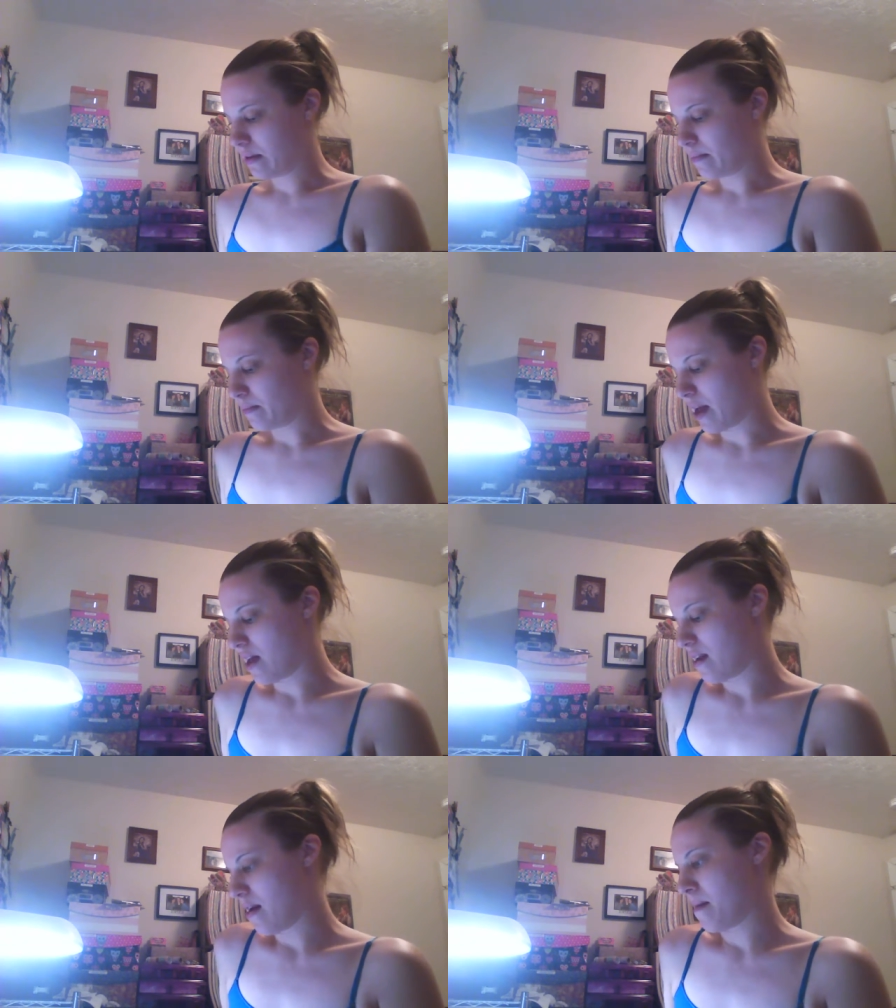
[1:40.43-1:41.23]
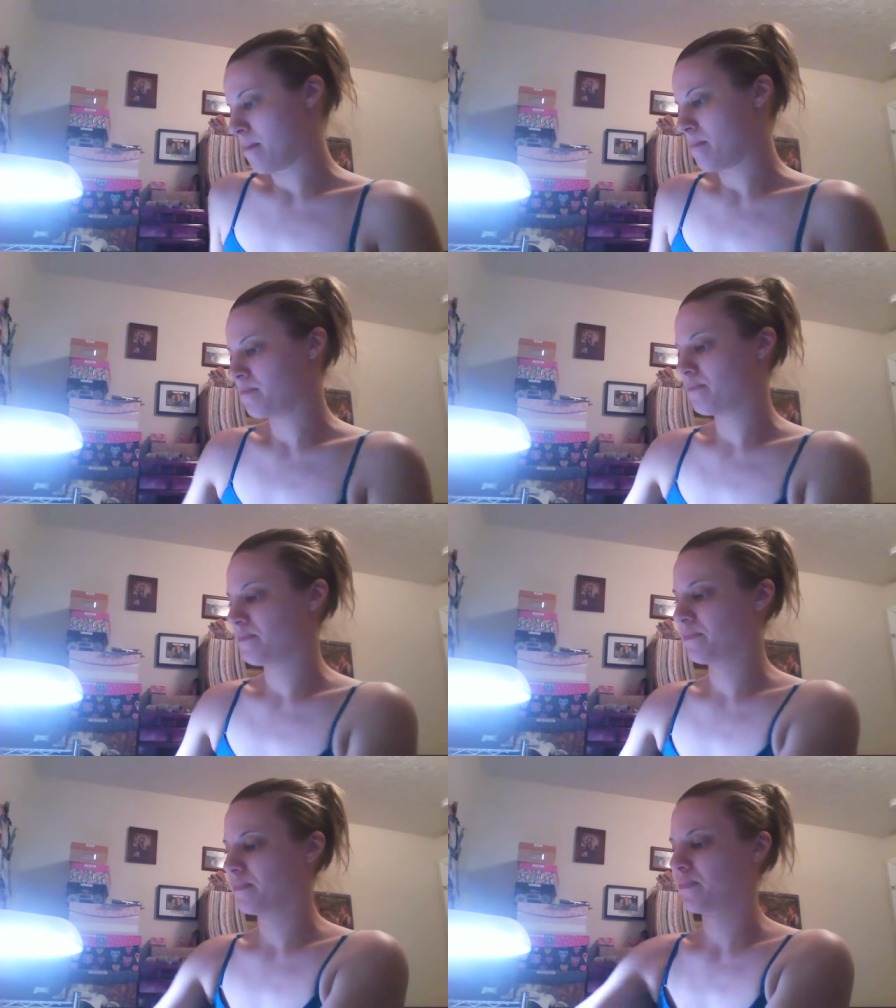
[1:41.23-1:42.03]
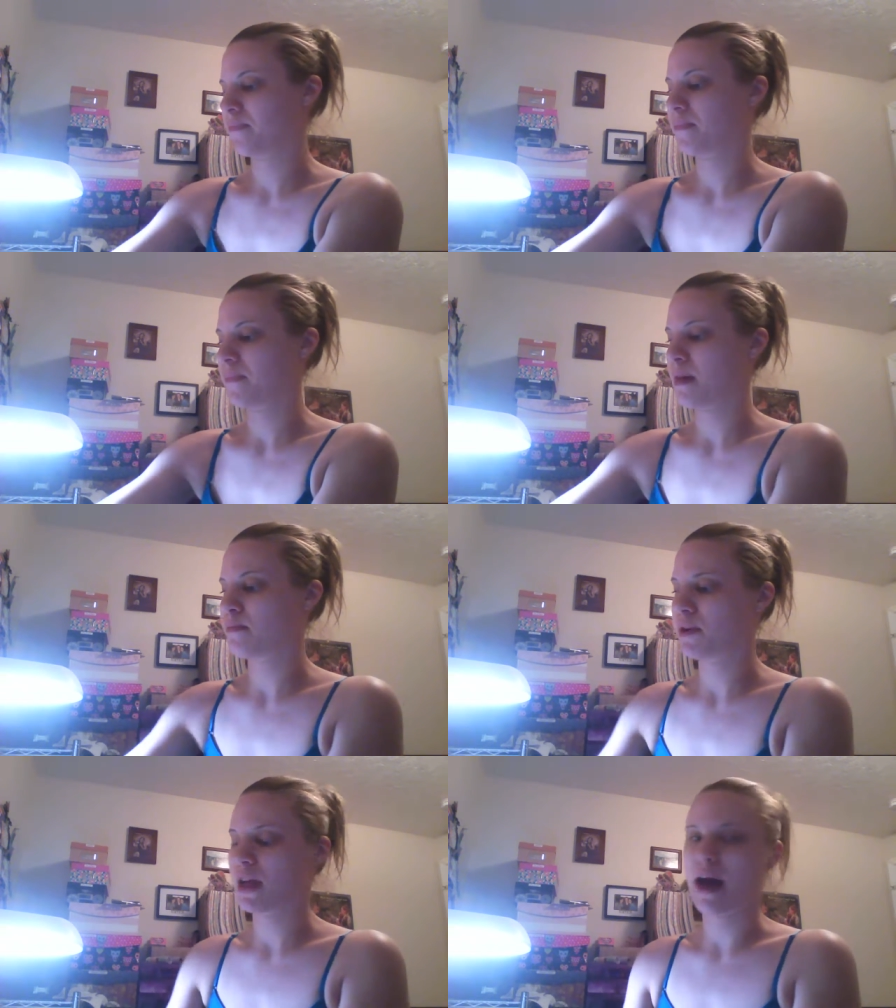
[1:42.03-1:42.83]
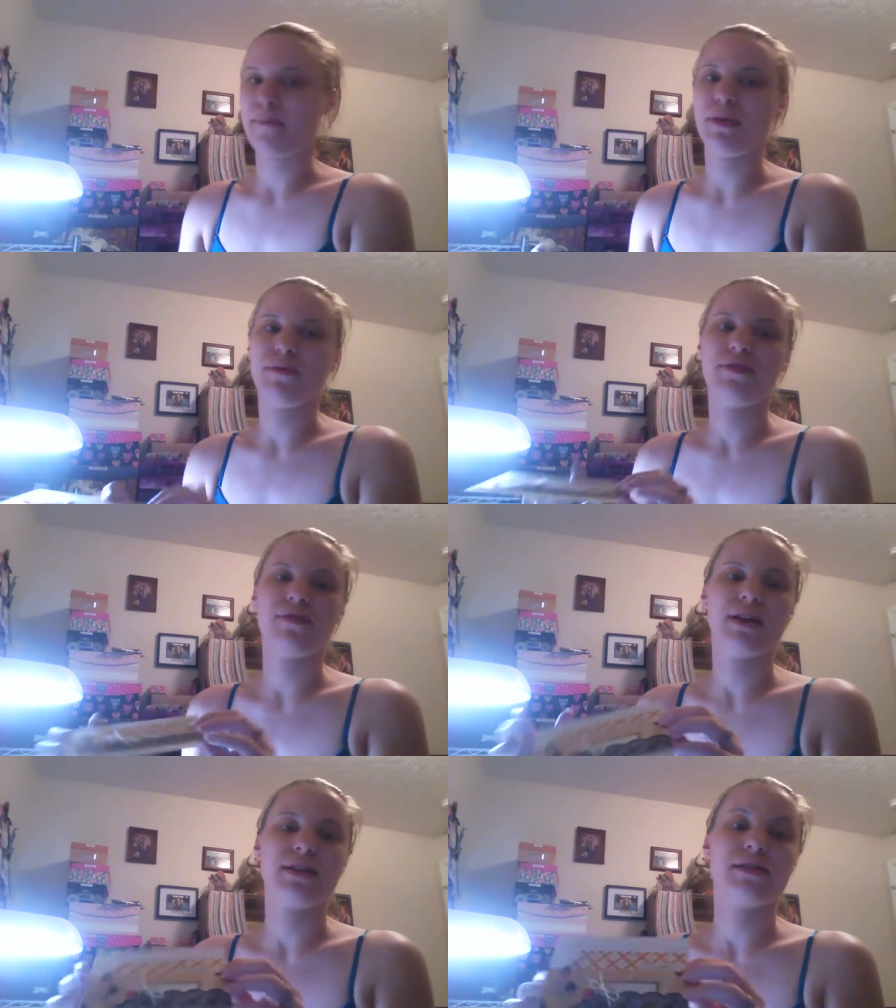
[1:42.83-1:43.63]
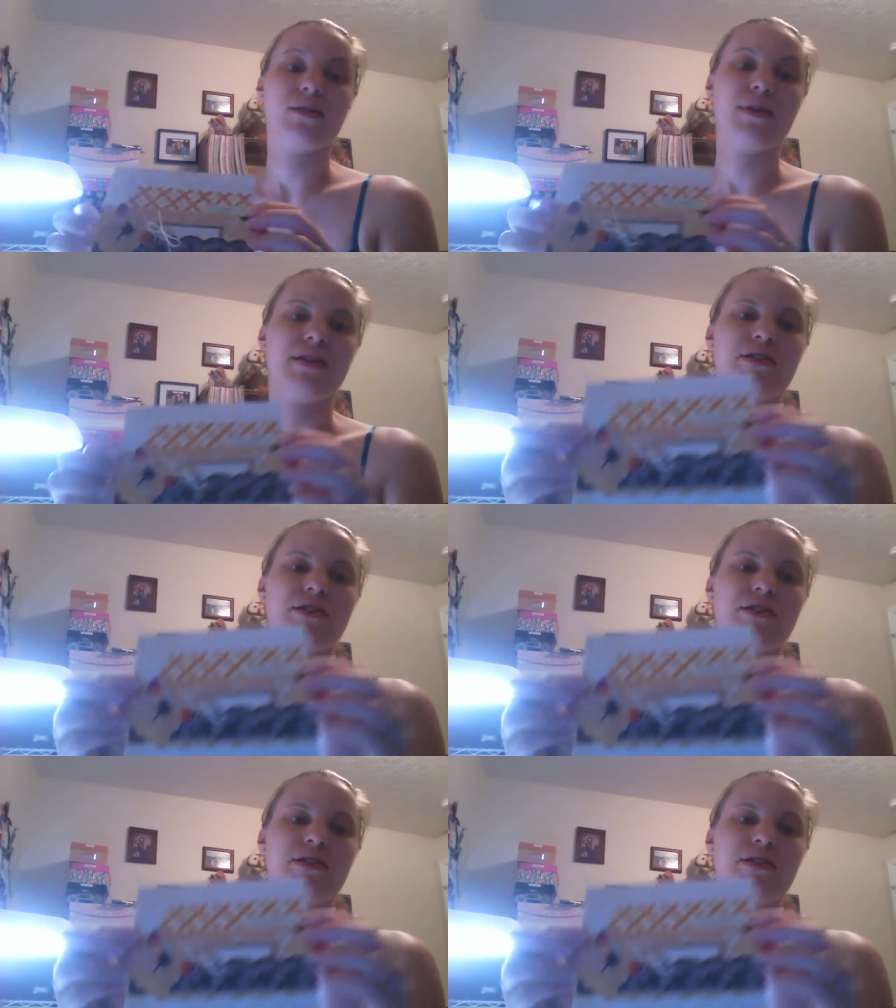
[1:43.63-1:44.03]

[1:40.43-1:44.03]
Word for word: But I'm pretty happy with, like I said, the way they